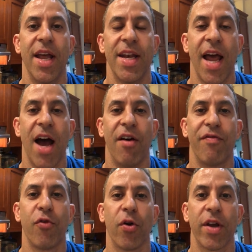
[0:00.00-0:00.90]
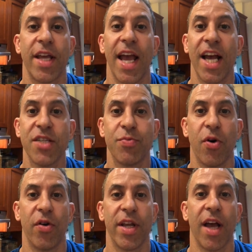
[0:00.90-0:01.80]
Now, for gas
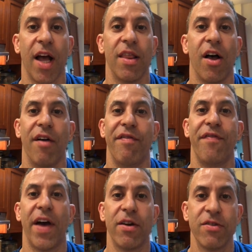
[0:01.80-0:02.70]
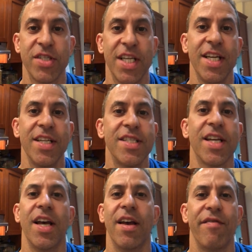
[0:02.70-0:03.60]
bloating, I love fennel
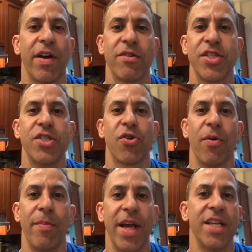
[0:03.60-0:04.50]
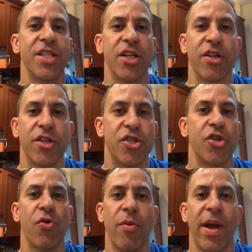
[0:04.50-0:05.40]
seeds. Fennel seeds are amazing. You can
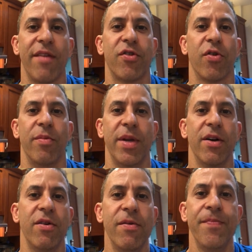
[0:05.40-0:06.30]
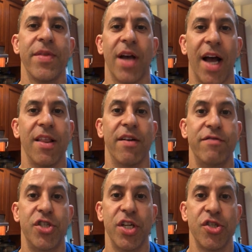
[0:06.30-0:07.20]
chew them after a meal. I
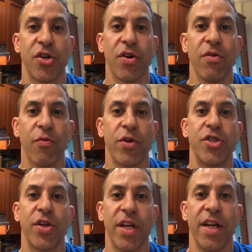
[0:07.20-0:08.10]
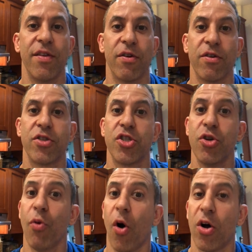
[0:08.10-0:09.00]
love ginger, which you could either
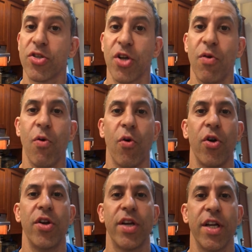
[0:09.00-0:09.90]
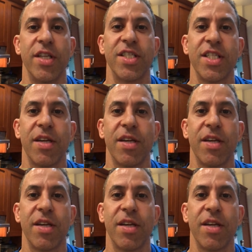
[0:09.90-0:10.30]
chew also, or you could